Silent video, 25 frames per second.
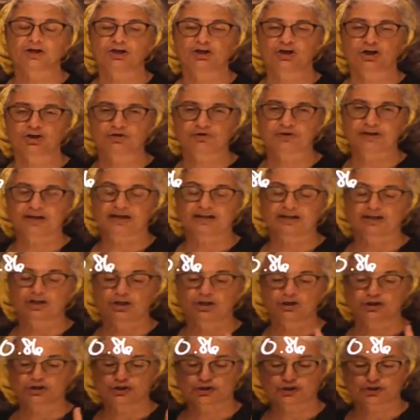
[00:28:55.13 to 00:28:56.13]
Okay,
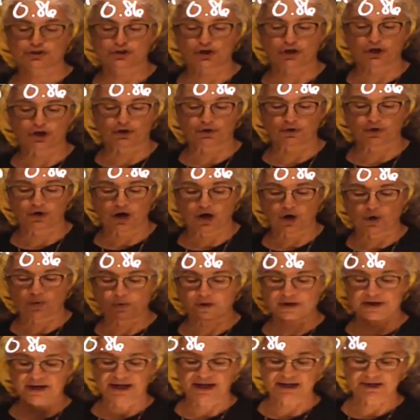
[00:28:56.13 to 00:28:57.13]
so
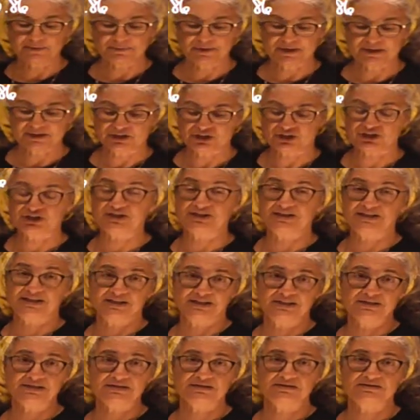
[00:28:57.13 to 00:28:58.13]
when I punched it
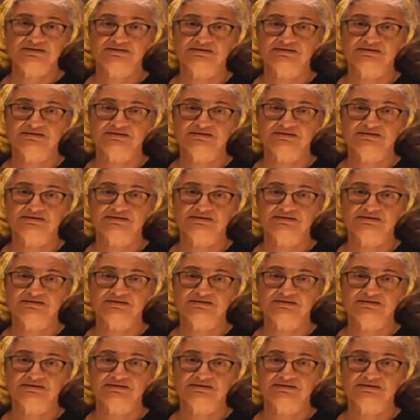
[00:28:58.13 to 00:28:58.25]
in,